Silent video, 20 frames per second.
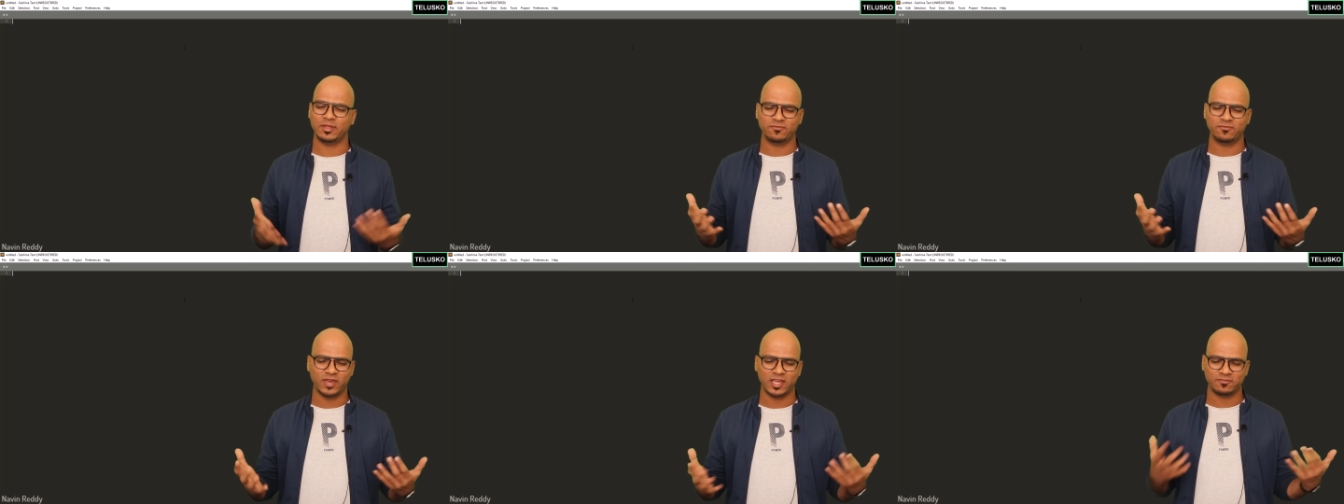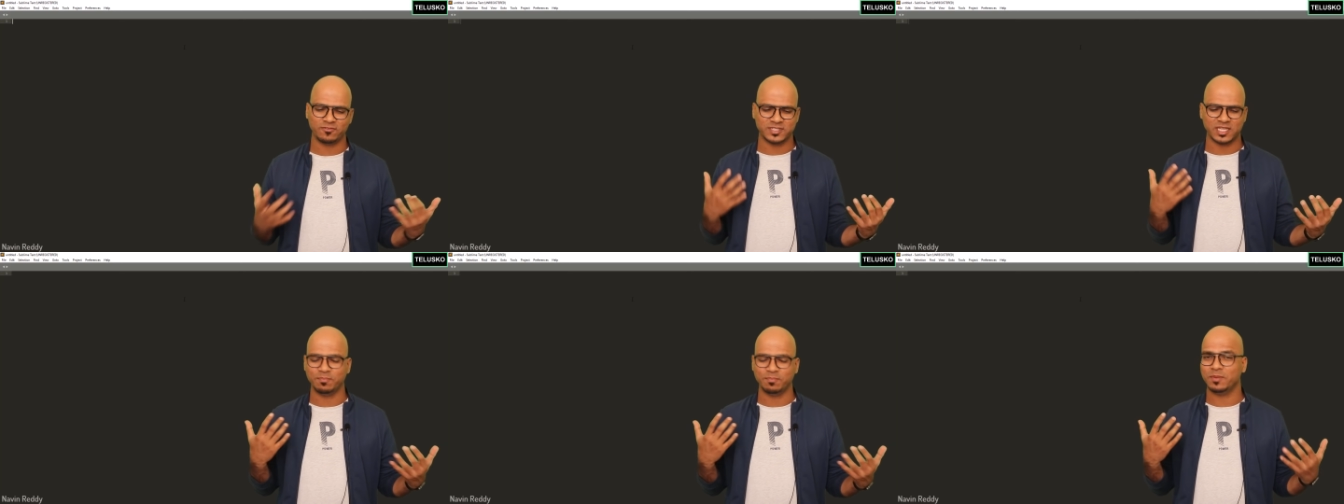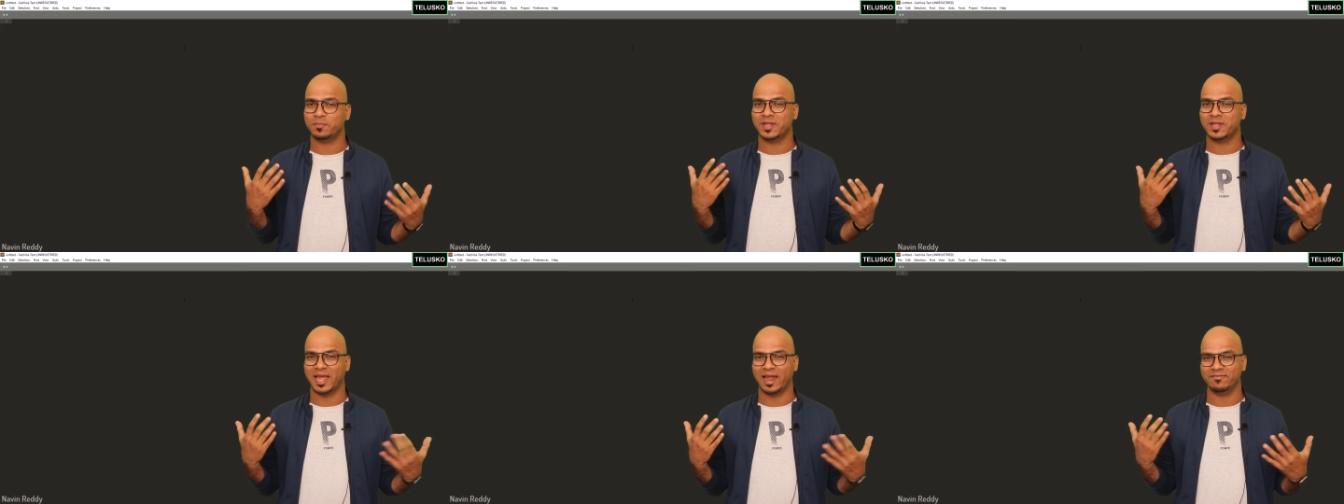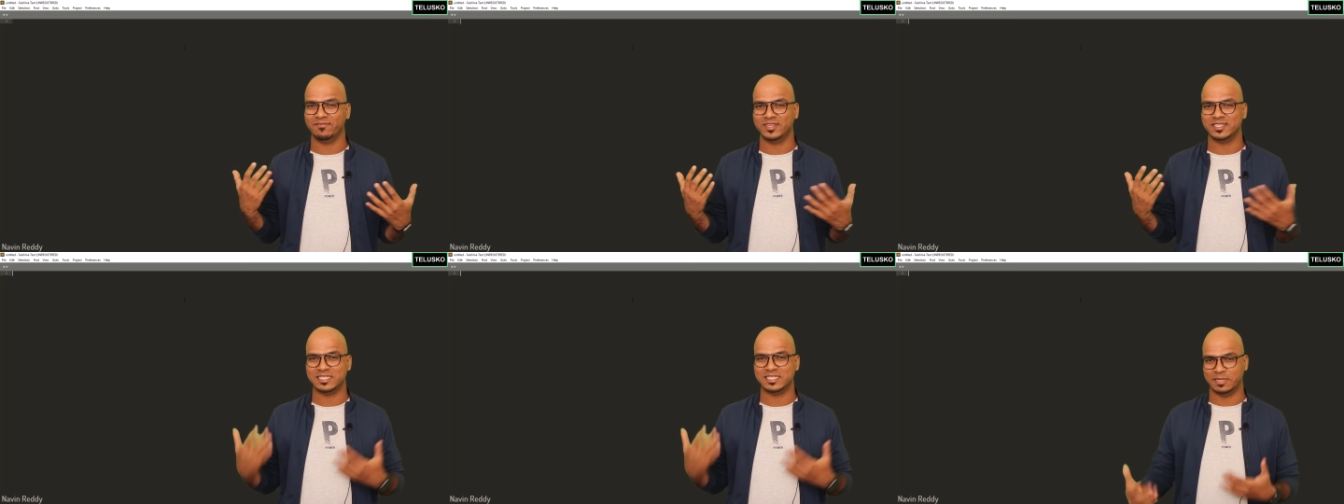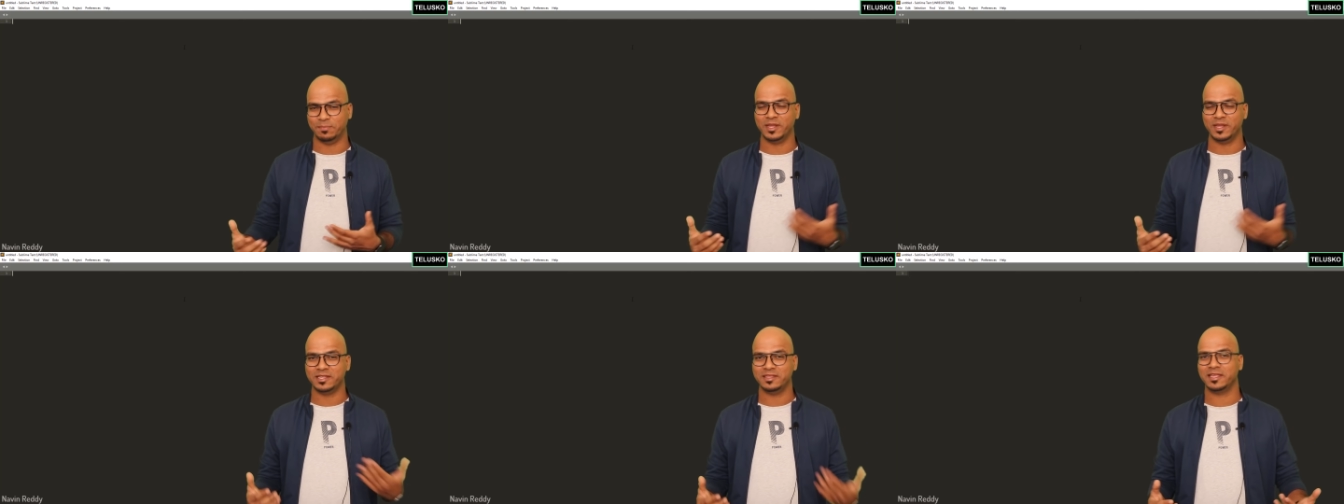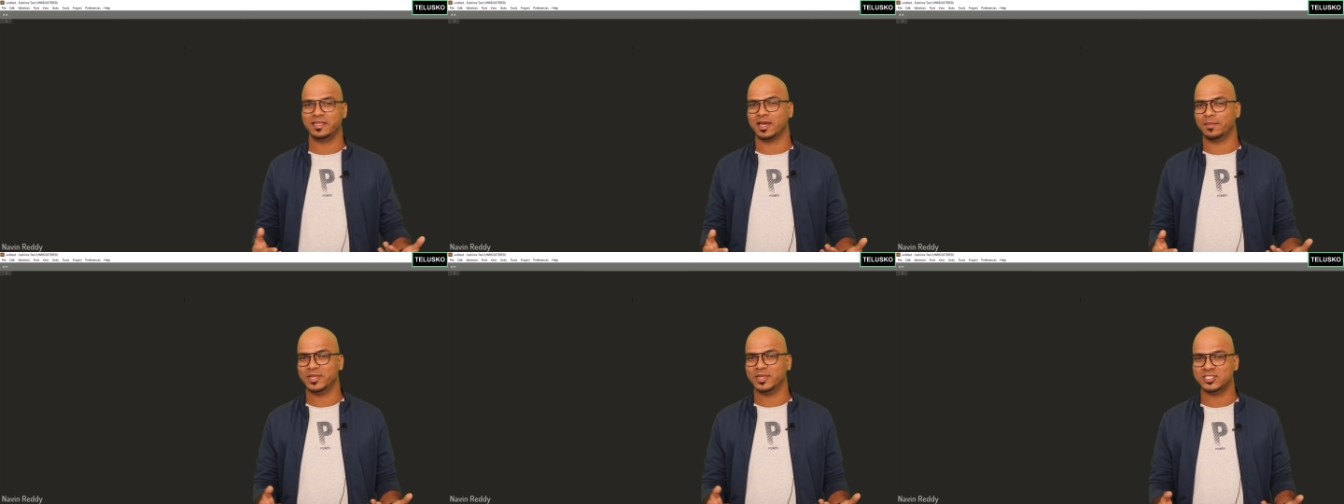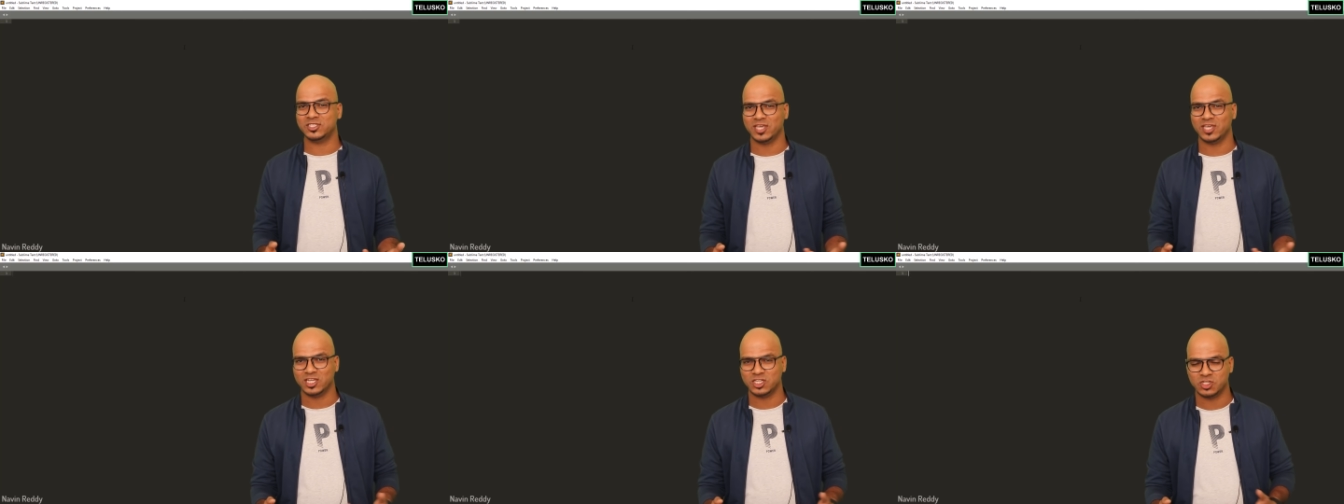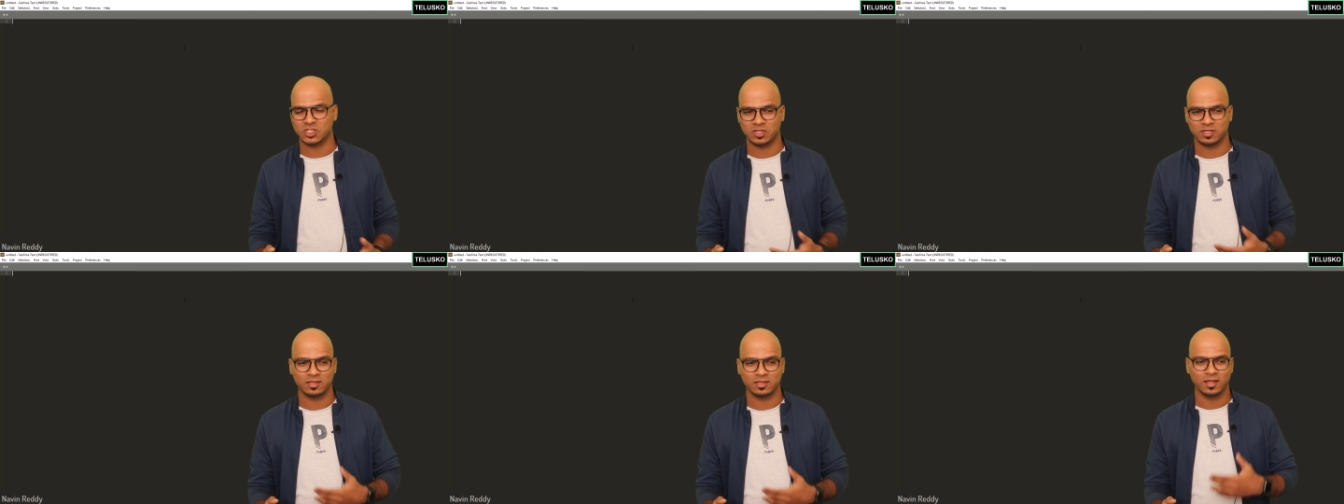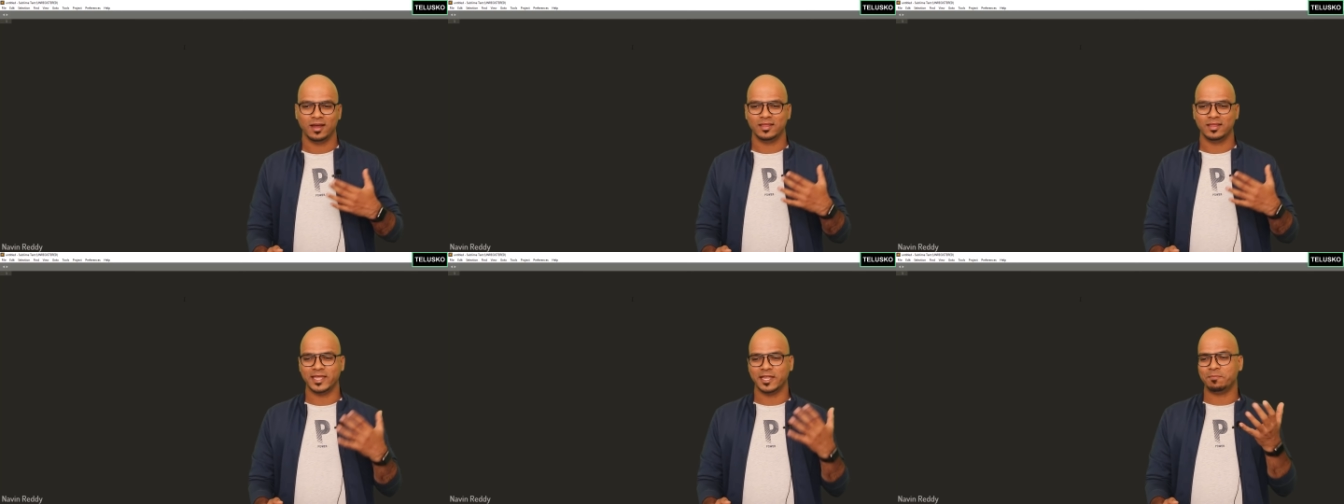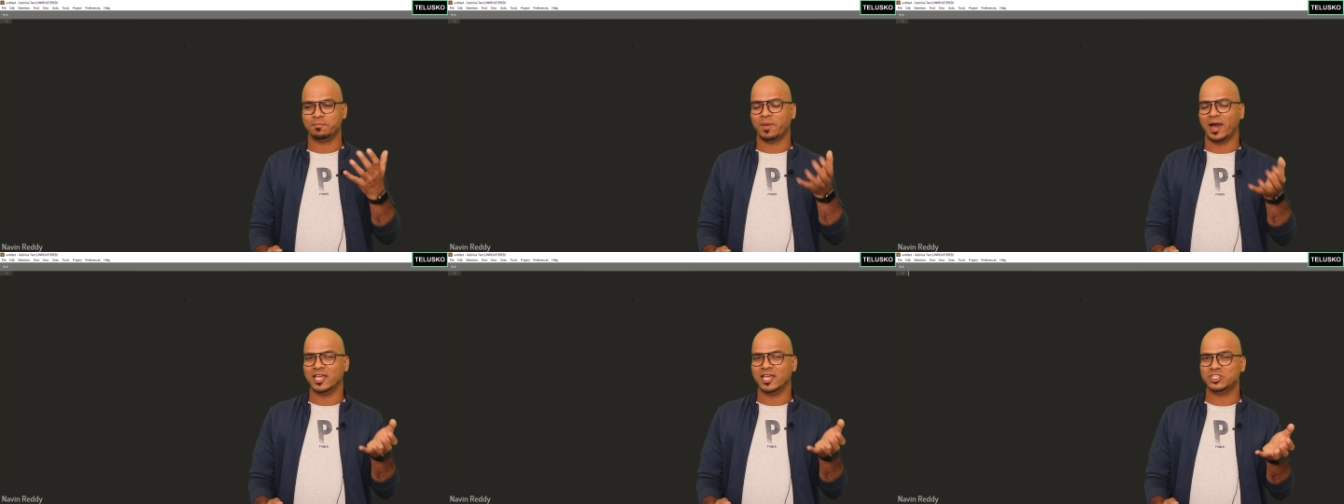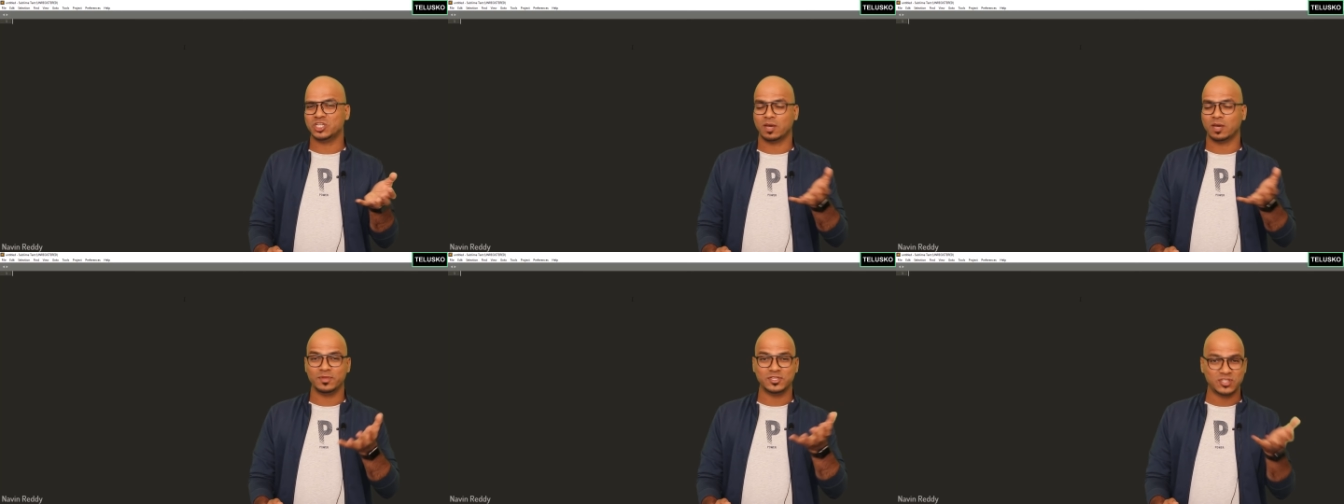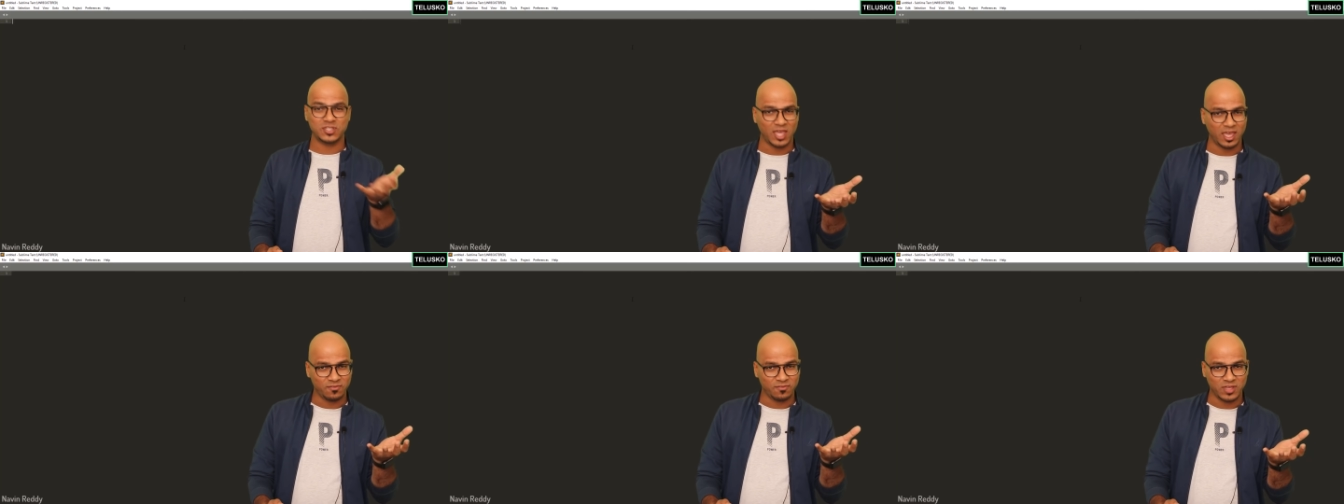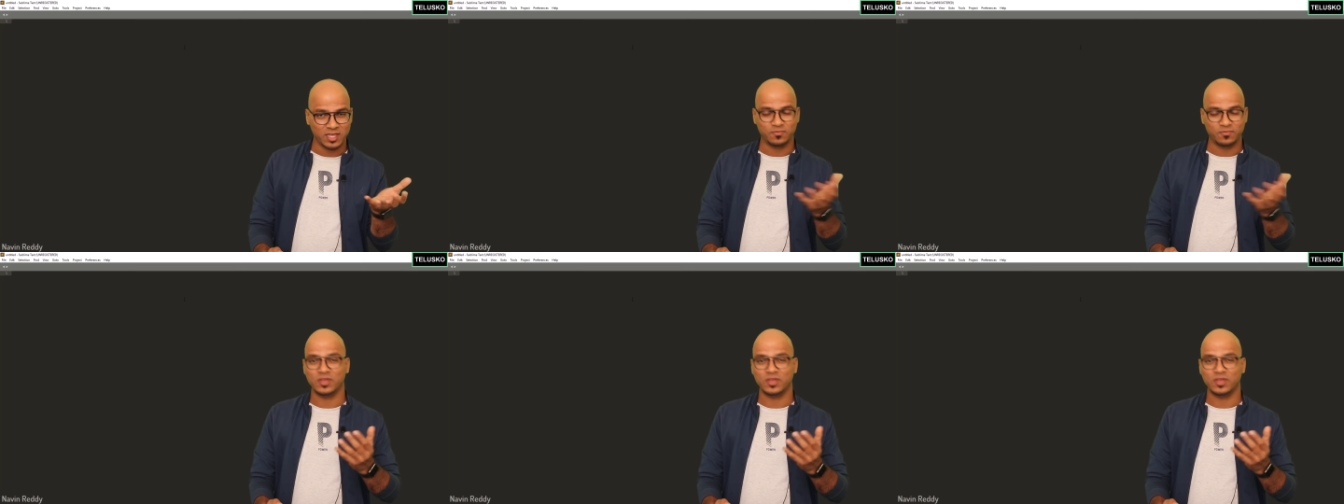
In fact, some people have this debate in the comment section that PyCharm is heavy,